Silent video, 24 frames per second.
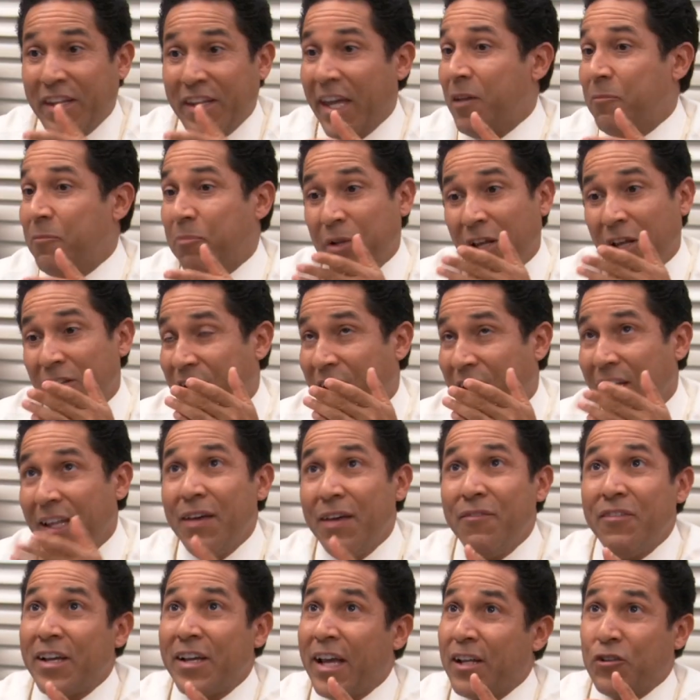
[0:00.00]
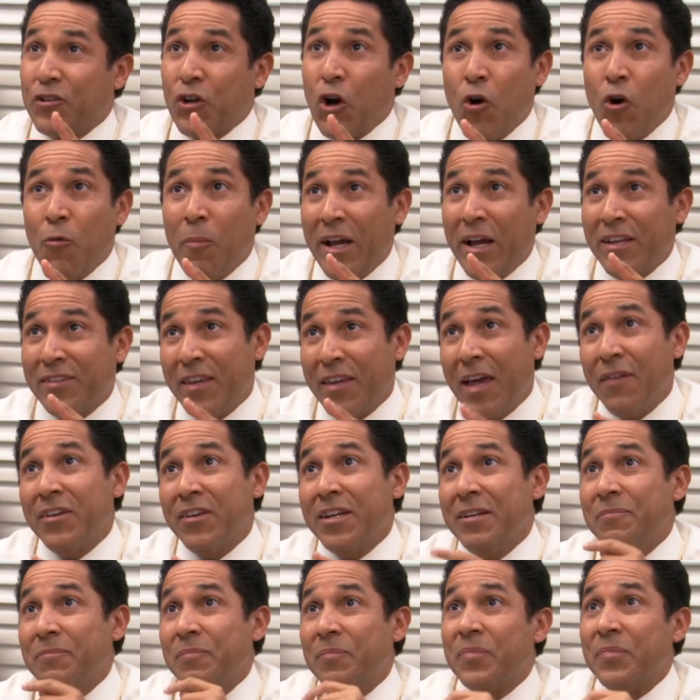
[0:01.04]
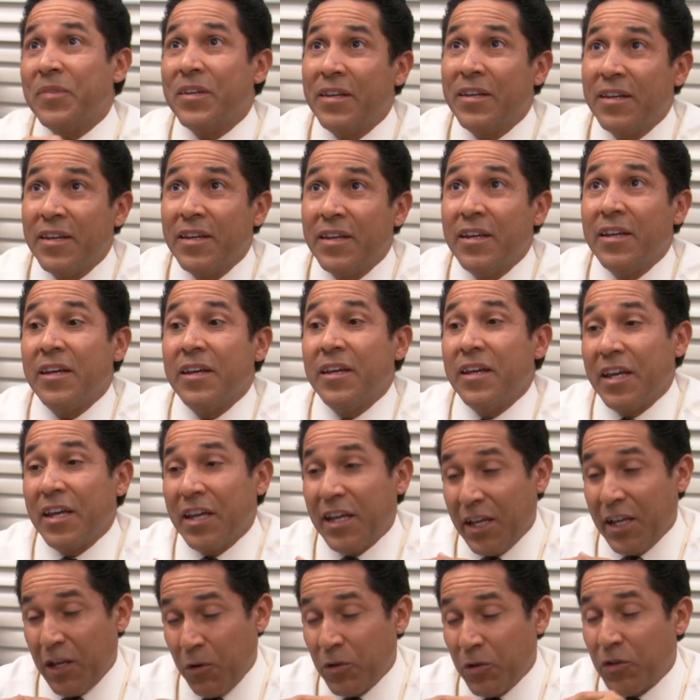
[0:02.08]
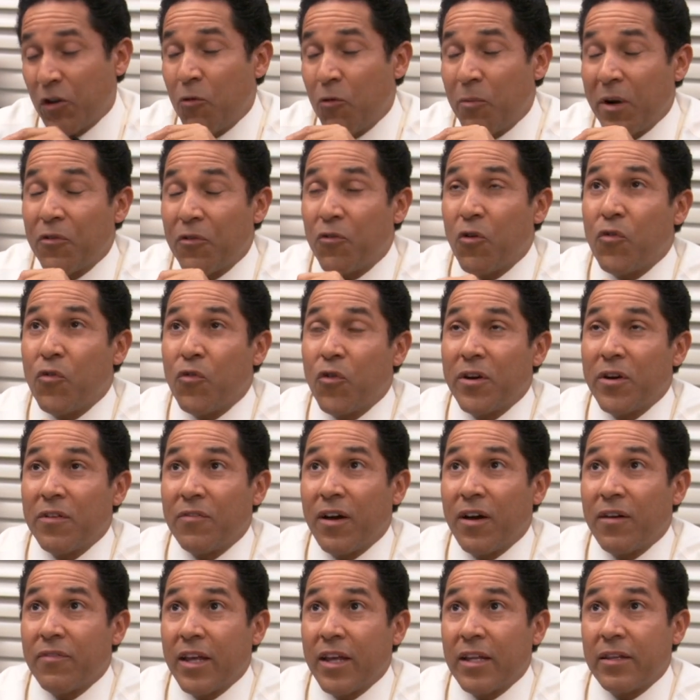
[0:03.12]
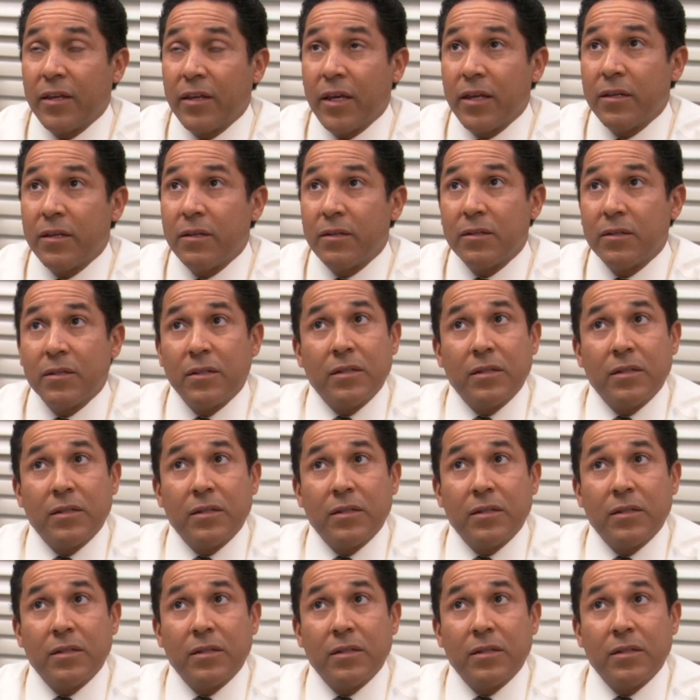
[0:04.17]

mistake plus Keleven gets you home by 7. He was home by 4.45 that day.